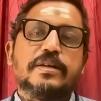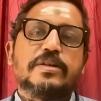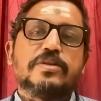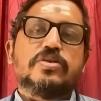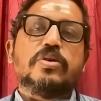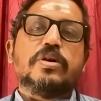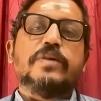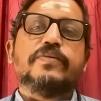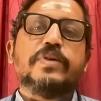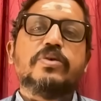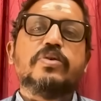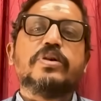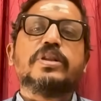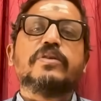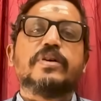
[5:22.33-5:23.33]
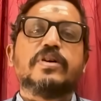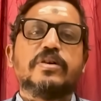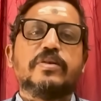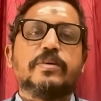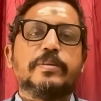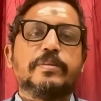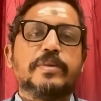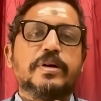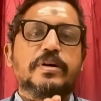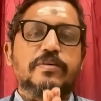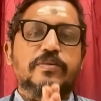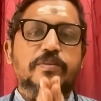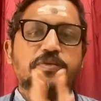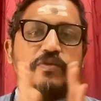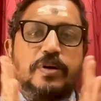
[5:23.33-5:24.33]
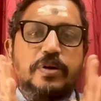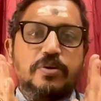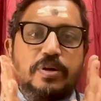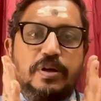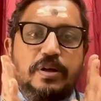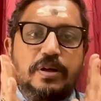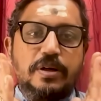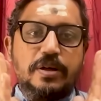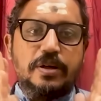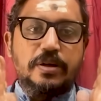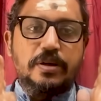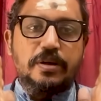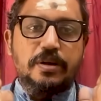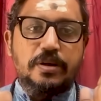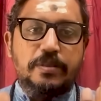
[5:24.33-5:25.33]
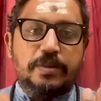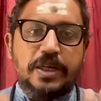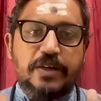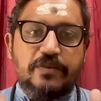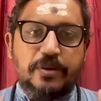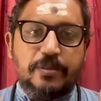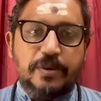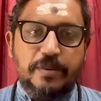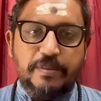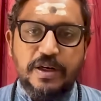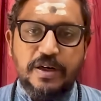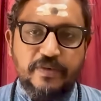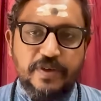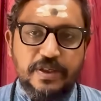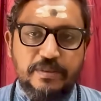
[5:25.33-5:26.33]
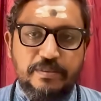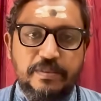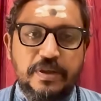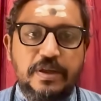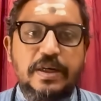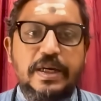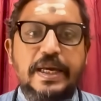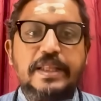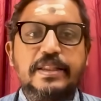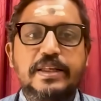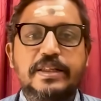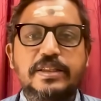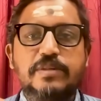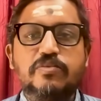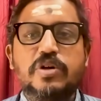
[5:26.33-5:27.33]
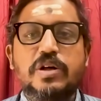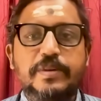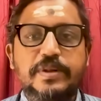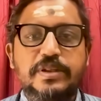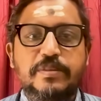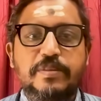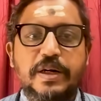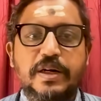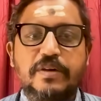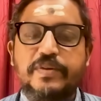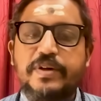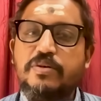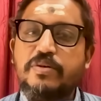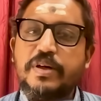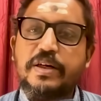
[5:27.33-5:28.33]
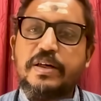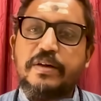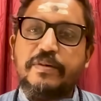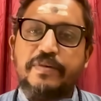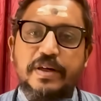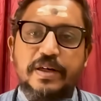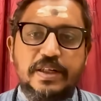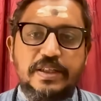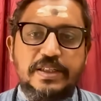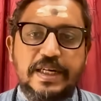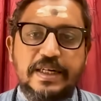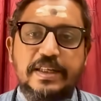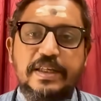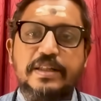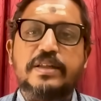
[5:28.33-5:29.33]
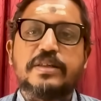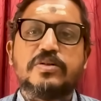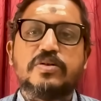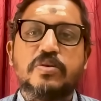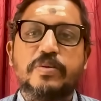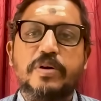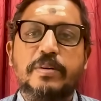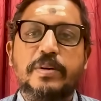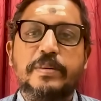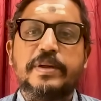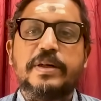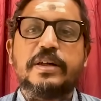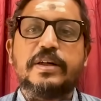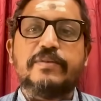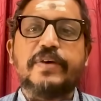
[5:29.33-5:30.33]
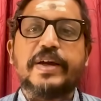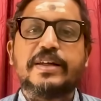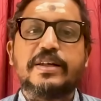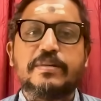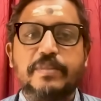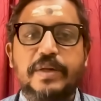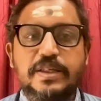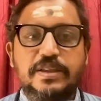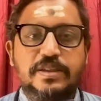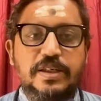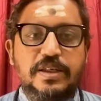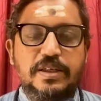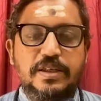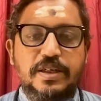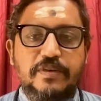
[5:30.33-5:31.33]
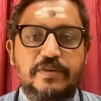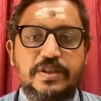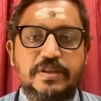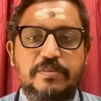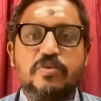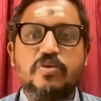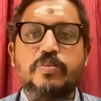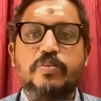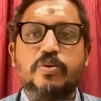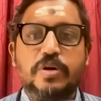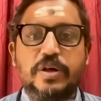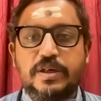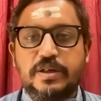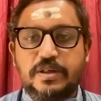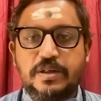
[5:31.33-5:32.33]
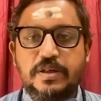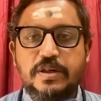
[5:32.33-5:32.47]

So if you're doing the Vatuka Bhairava Brahma Kavacham, and there's the Moola Mantra part of it, you can definitely chant that. There's no problem in it. In fact, it makes the Kavacham more potent,